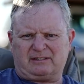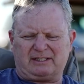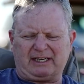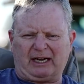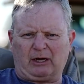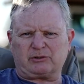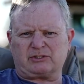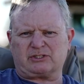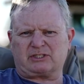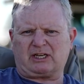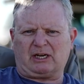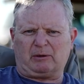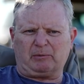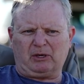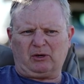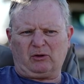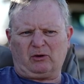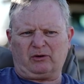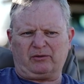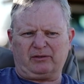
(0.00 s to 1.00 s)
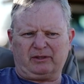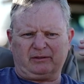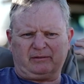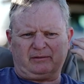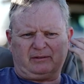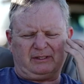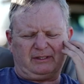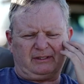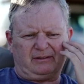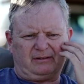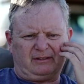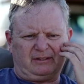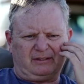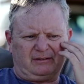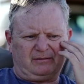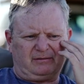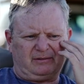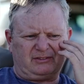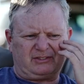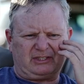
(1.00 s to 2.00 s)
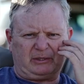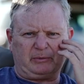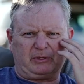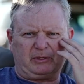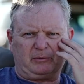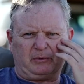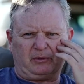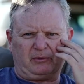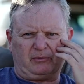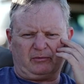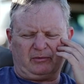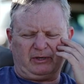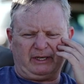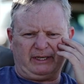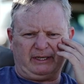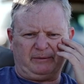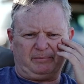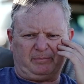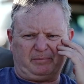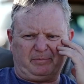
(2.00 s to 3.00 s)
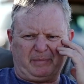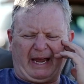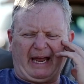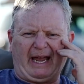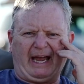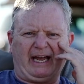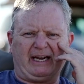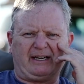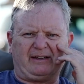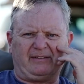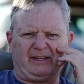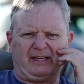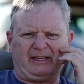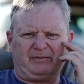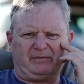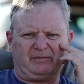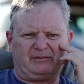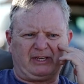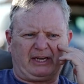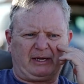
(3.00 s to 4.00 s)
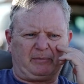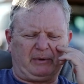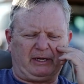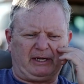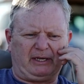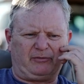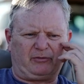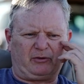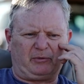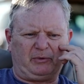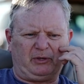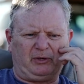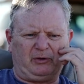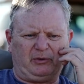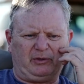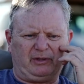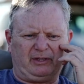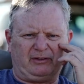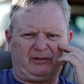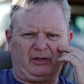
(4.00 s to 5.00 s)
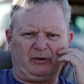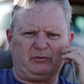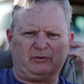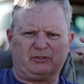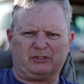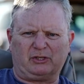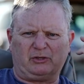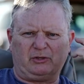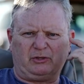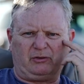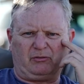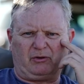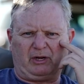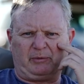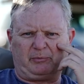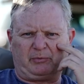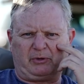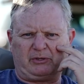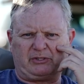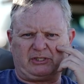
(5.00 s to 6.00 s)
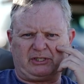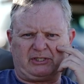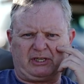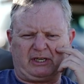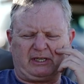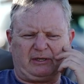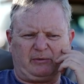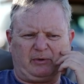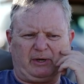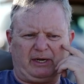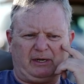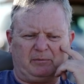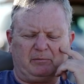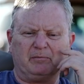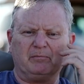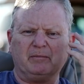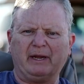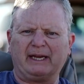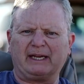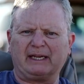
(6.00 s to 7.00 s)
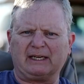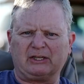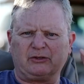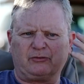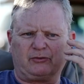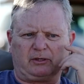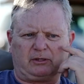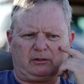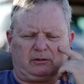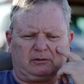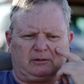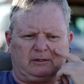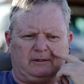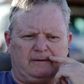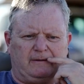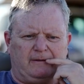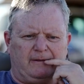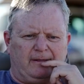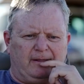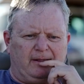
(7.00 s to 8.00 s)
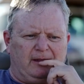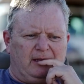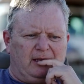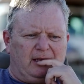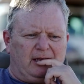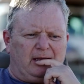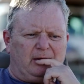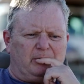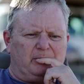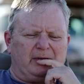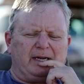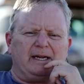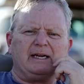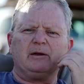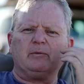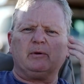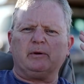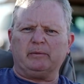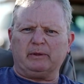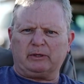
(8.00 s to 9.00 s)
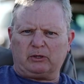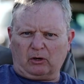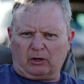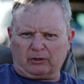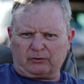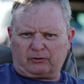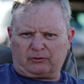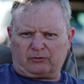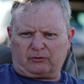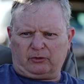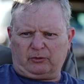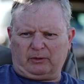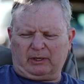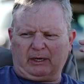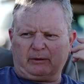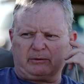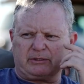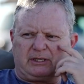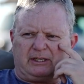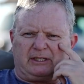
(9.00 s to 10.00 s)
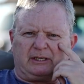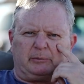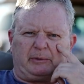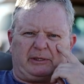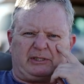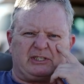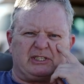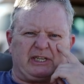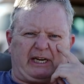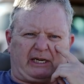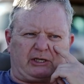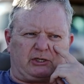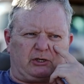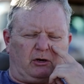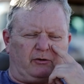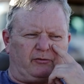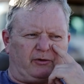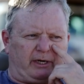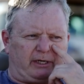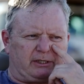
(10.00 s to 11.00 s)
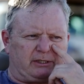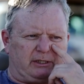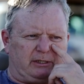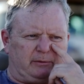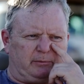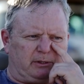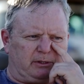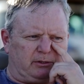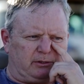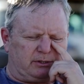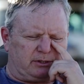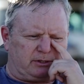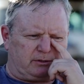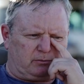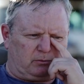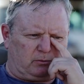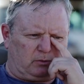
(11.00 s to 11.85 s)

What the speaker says: touts come along, and some of them are really bad and they take money from you and don't show you the right process anyway and make it difficult. But anyway, we got through and I was a little bit ticked off actually because,